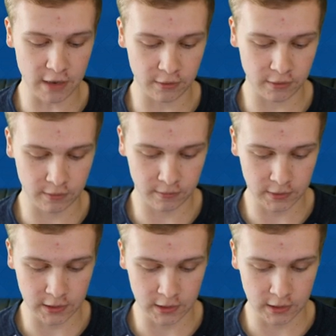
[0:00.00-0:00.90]
Hound.
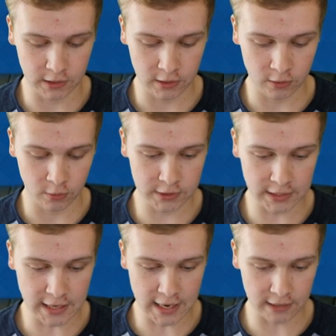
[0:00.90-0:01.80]
Where's
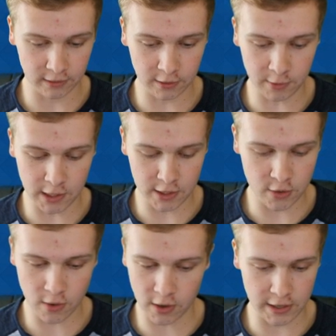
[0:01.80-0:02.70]
it at? Come on,
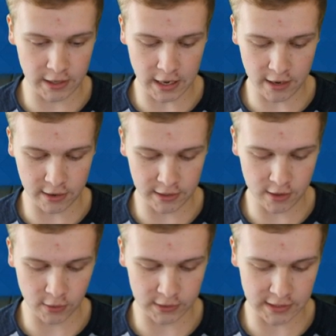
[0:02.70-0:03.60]
you already, I already
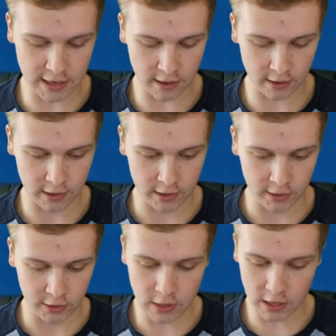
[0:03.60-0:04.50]
know it's there.
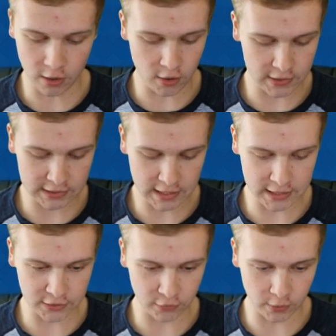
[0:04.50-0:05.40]
You got all the
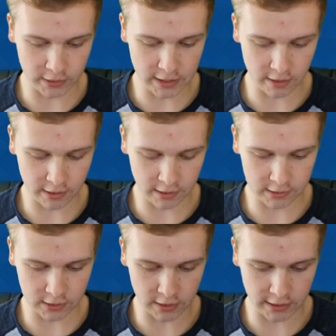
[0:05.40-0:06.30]
signs for it. There it
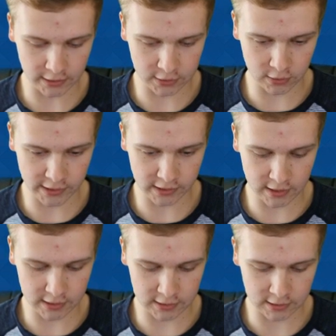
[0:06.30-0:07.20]
is. All right, let's go like
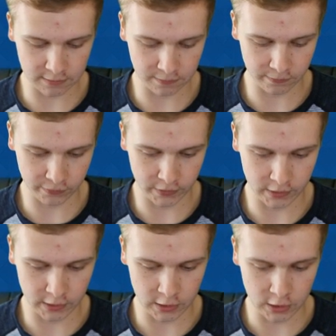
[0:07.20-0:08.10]
this.
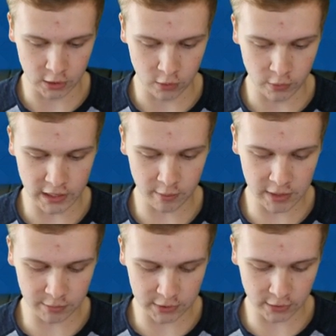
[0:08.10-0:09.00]
We got to
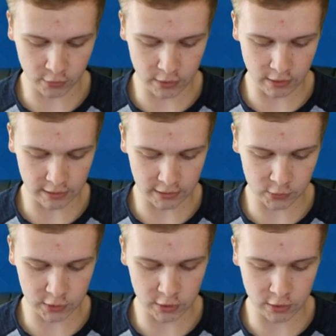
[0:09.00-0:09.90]
beat him to the three crown.
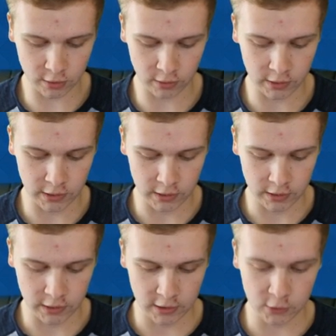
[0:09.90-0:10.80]
That's what you do.
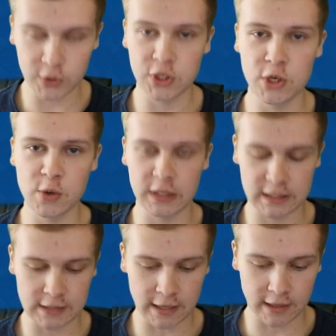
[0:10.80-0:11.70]
So what you do with
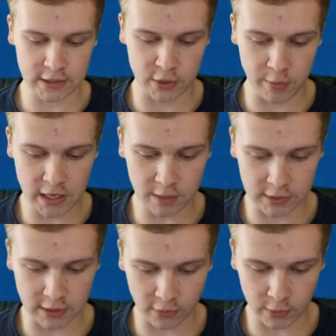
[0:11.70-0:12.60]
this deck, guys, you beat him
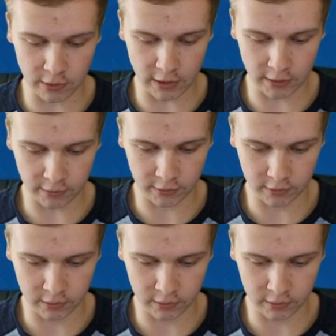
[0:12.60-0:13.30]
to the three crown.